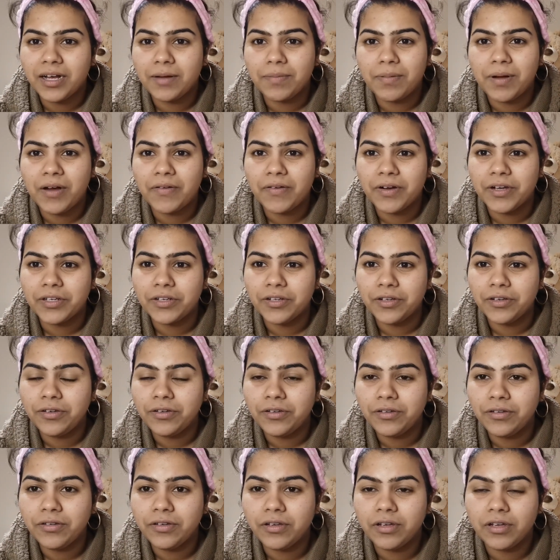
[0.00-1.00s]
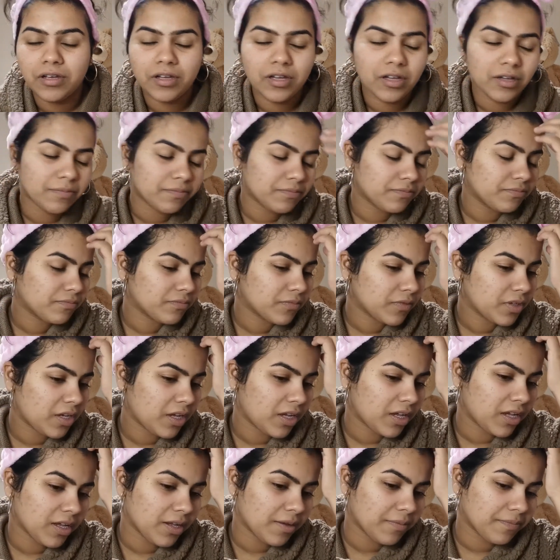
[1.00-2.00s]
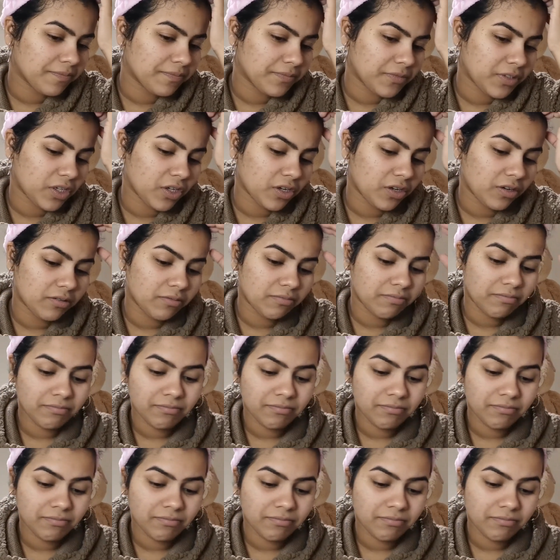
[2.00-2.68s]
how I do, you know,